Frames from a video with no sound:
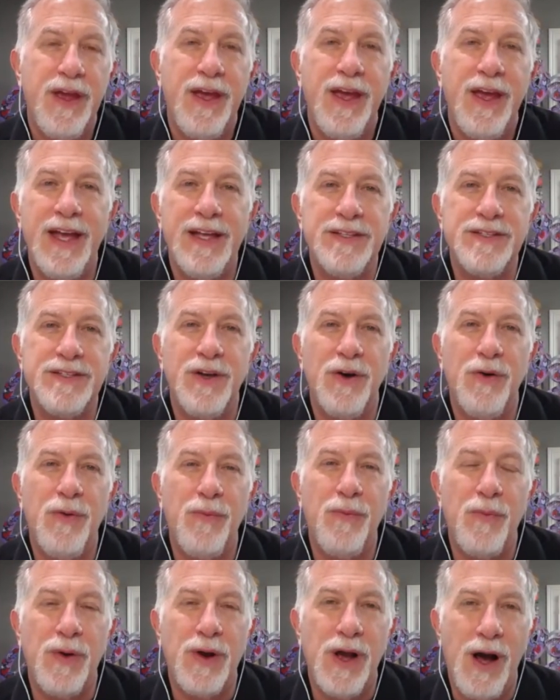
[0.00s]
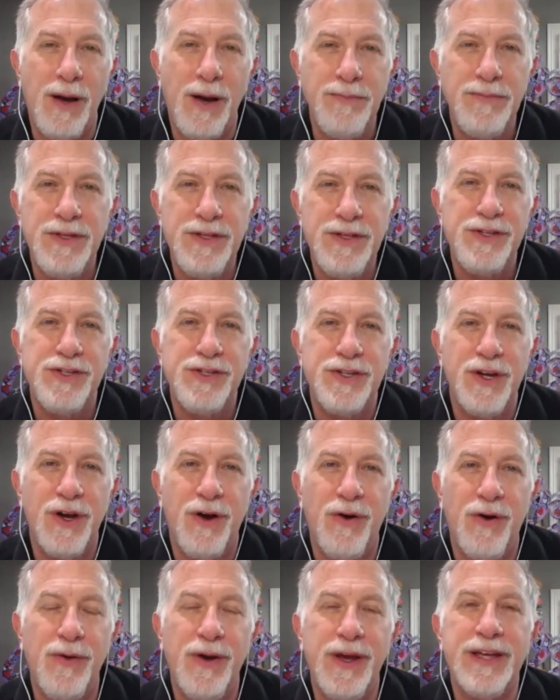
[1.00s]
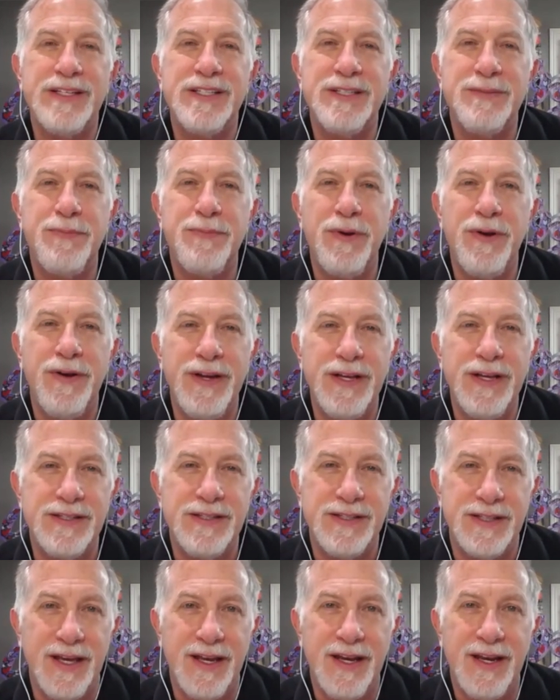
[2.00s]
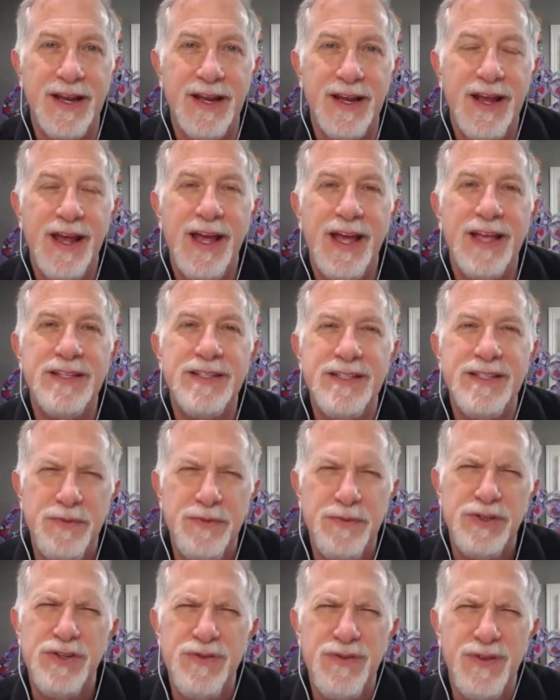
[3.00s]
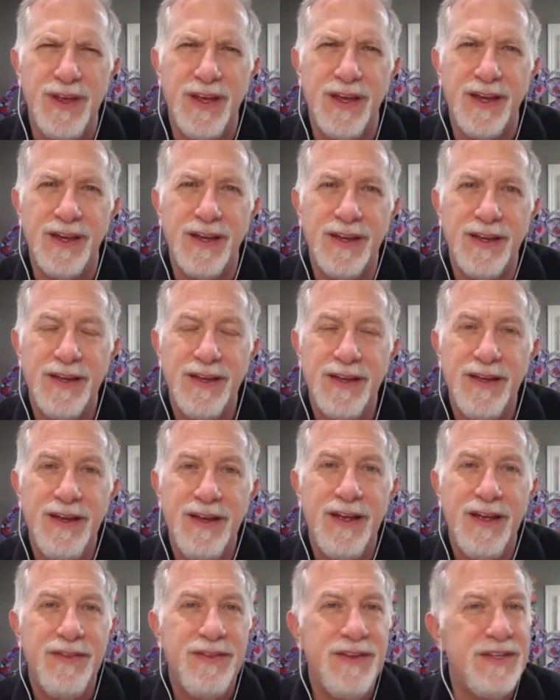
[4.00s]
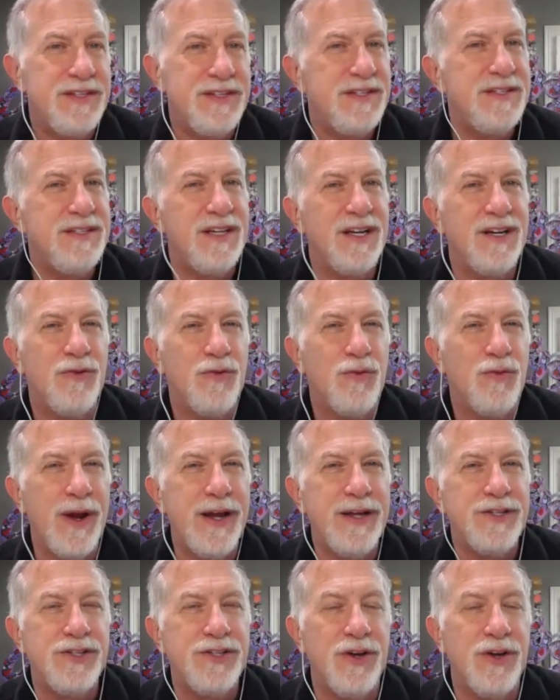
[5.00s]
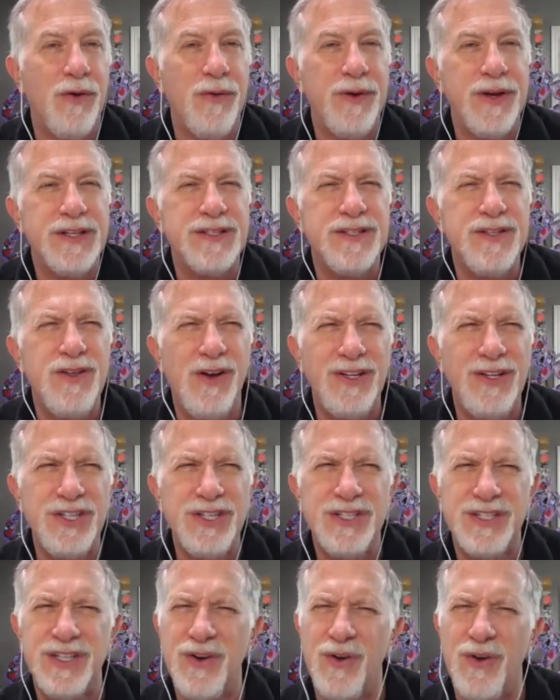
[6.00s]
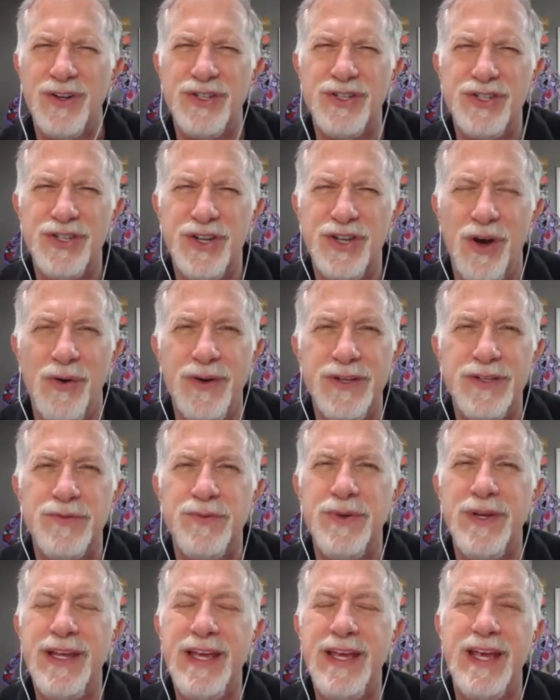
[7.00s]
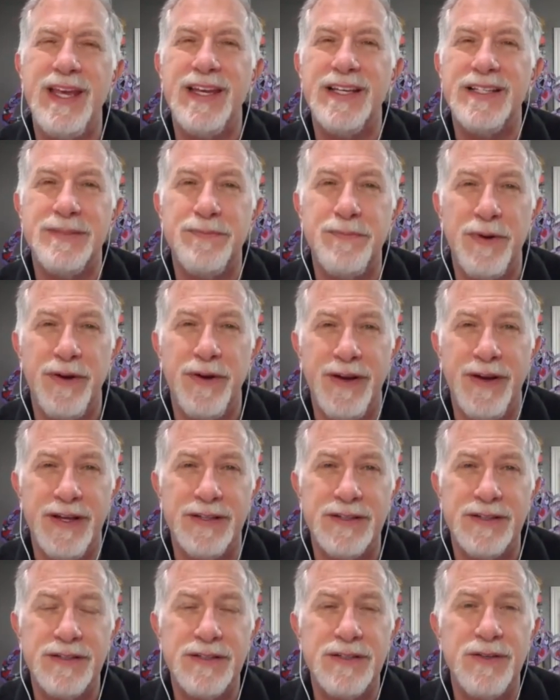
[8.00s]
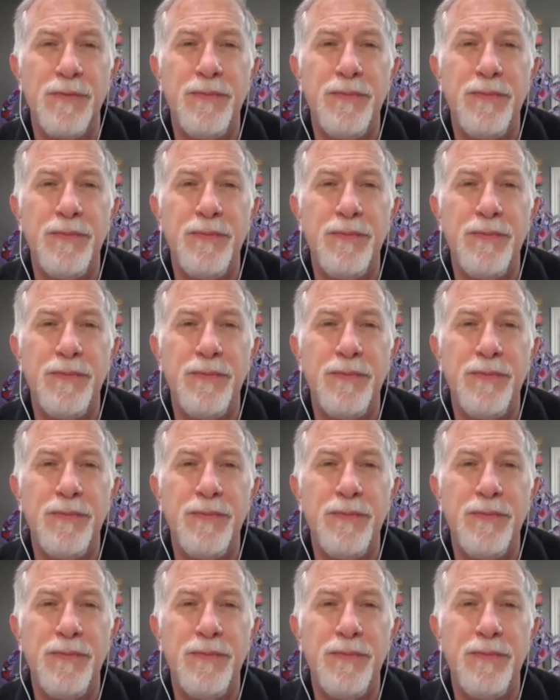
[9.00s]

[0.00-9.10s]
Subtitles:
And so come to the show, experience it, and see what you think. This is a great show. It's not just an art show, it's really an experience. So